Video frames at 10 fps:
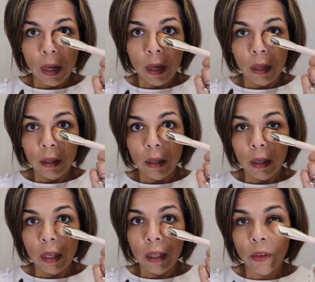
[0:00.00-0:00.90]
And
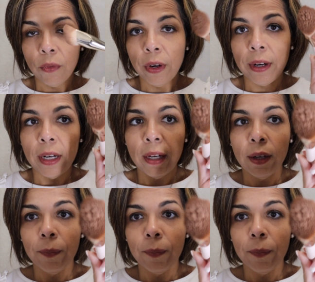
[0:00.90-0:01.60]
it's very